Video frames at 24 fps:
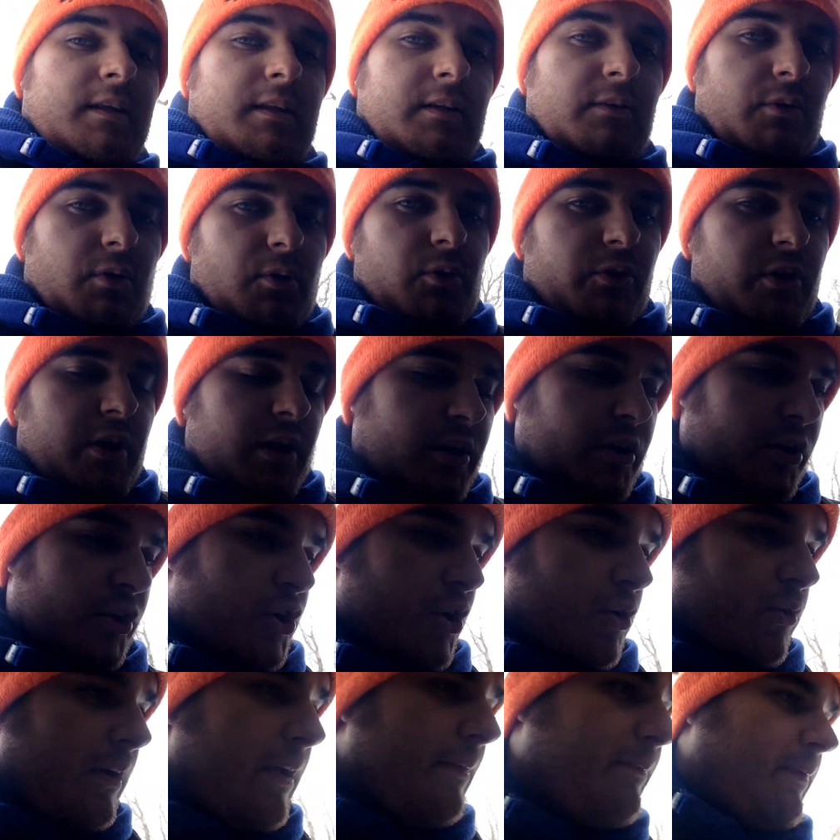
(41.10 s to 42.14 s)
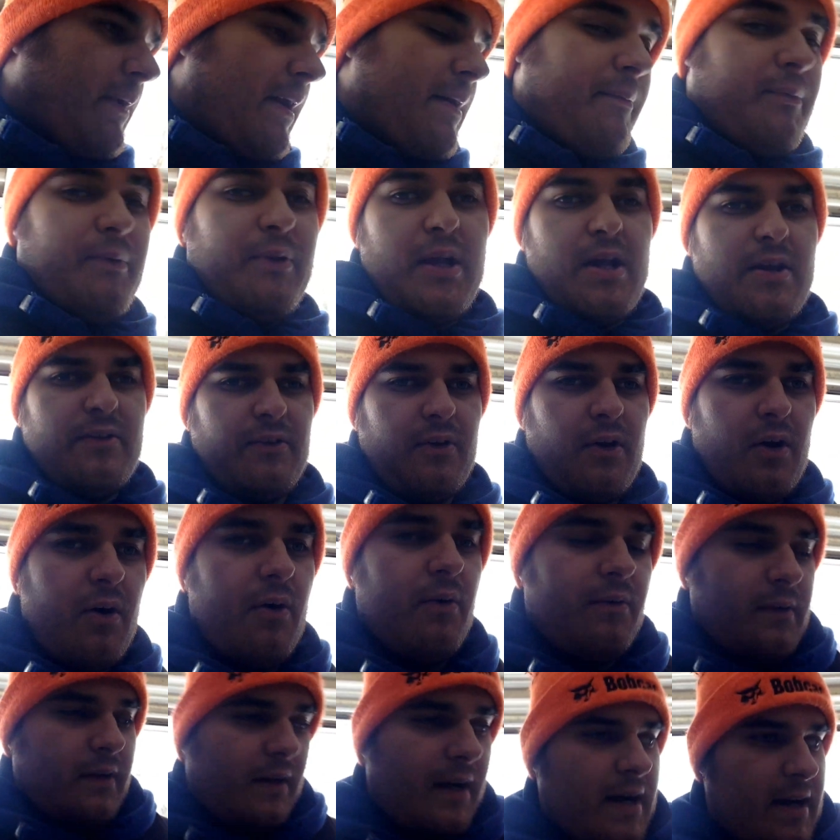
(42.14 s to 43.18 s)
then the road grader showed up a couple days
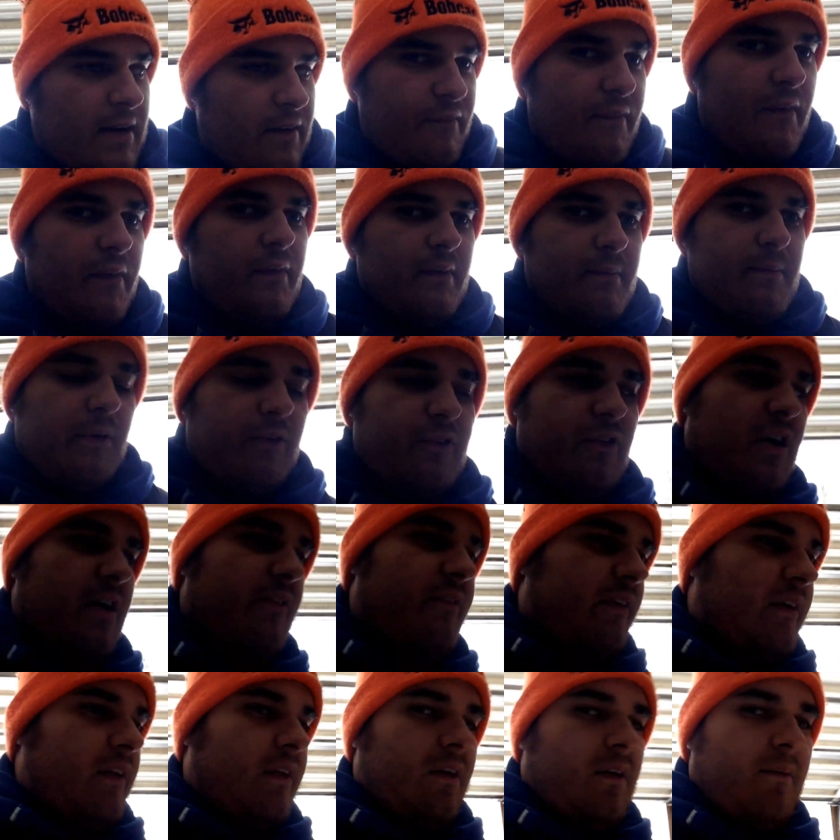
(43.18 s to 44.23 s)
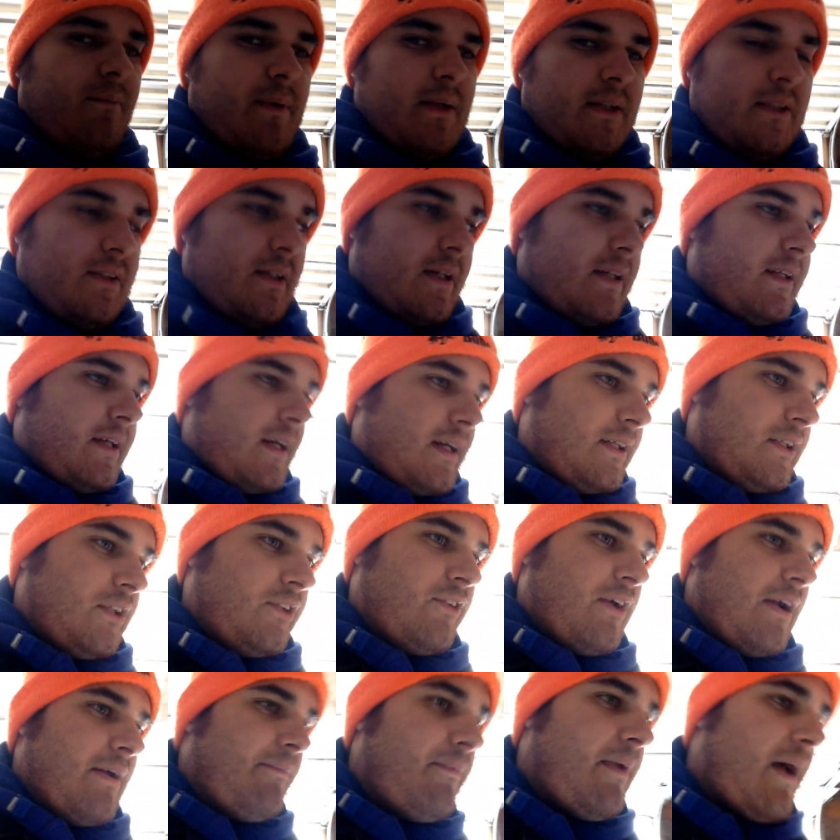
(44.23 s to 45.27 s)
ago and he kind of filled in my driveway a little bit, so I had to kind of
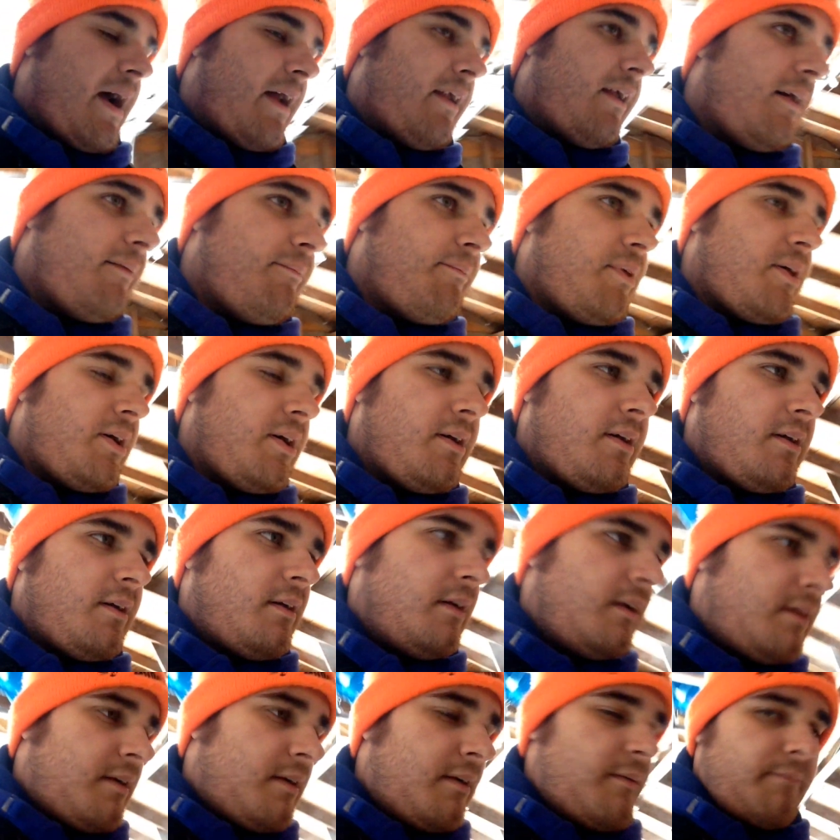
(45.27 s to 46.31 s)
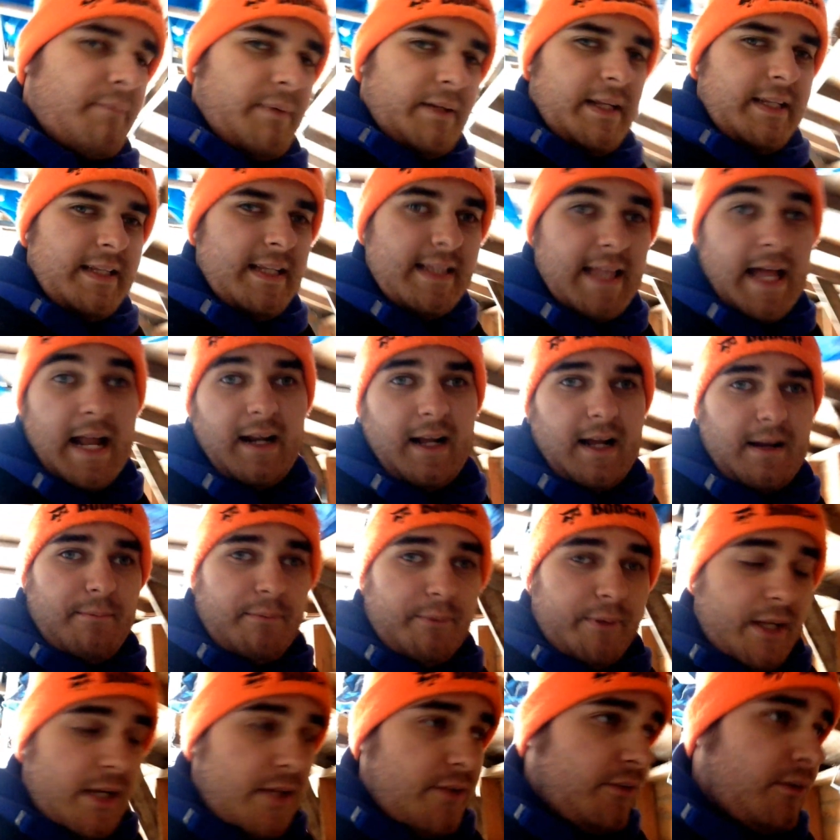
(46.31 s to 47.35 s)
scrape that up. But he did that a couple
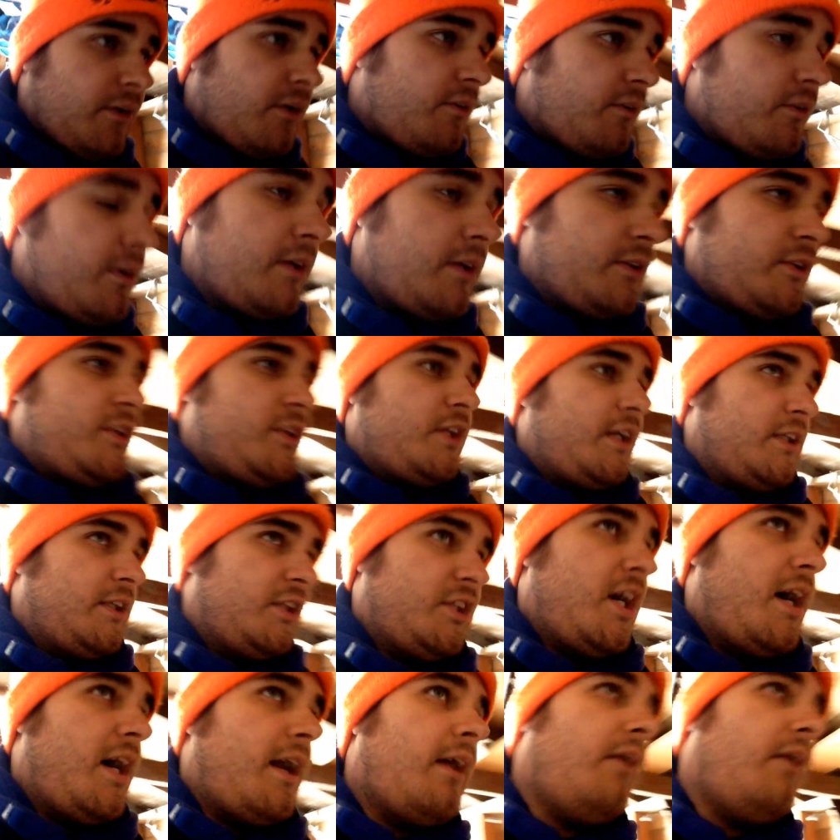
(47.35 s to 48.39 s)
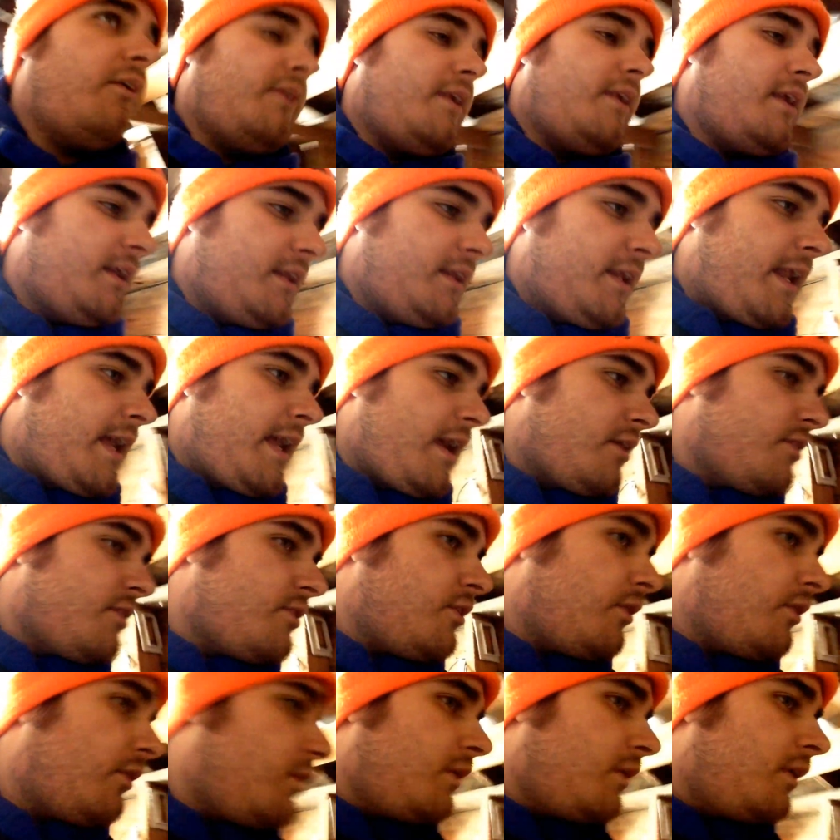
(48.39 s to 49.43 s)
days ago, and as you see, I just got out and did it today.
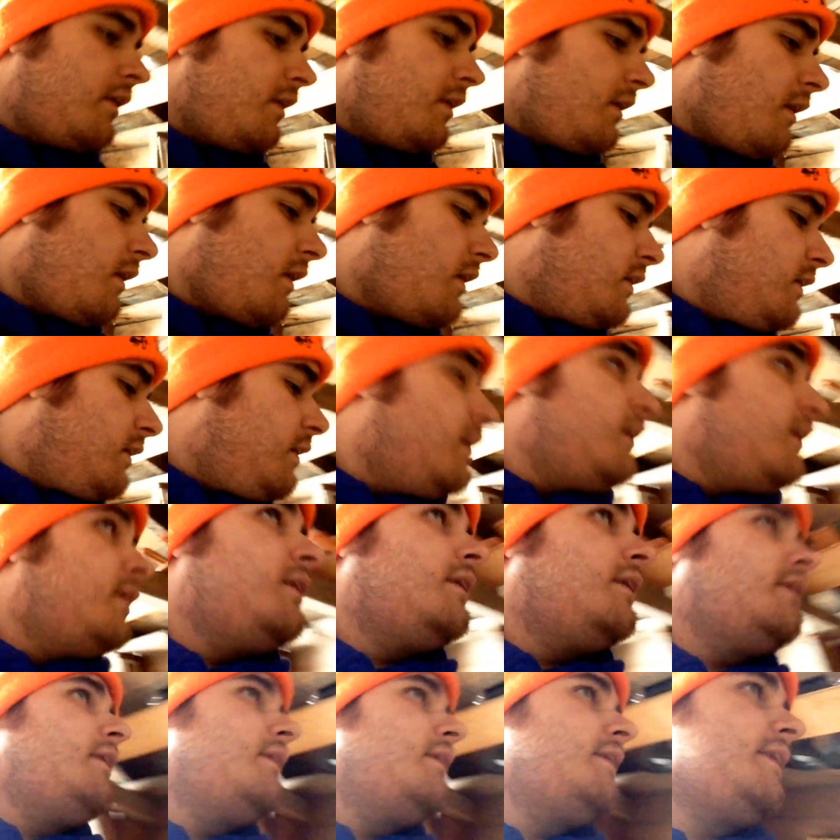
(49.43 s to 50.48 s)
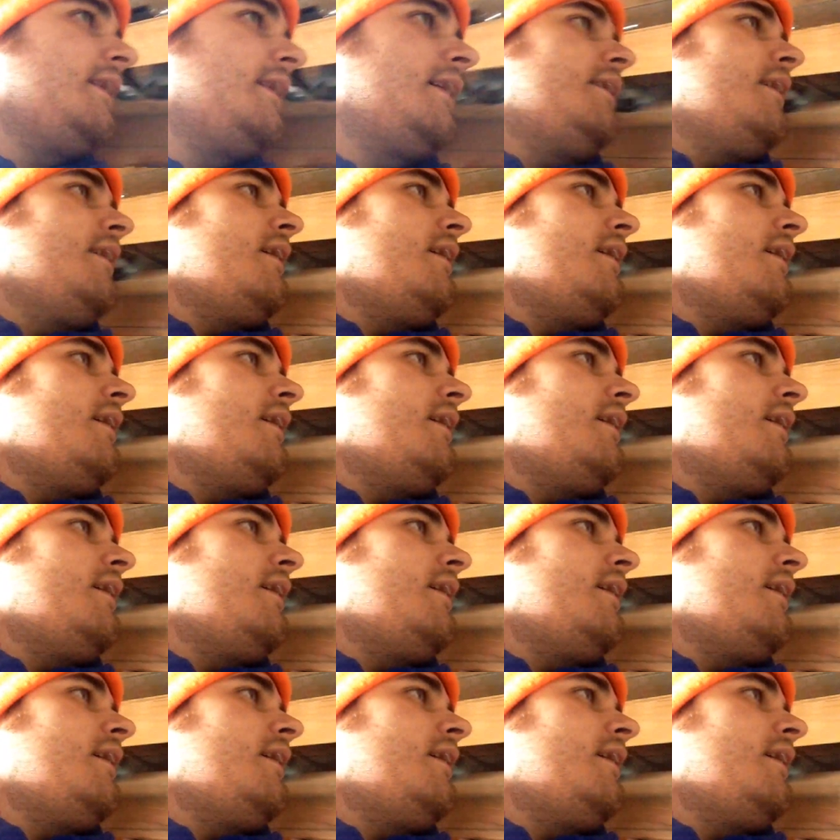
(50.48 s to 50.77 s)
So sick and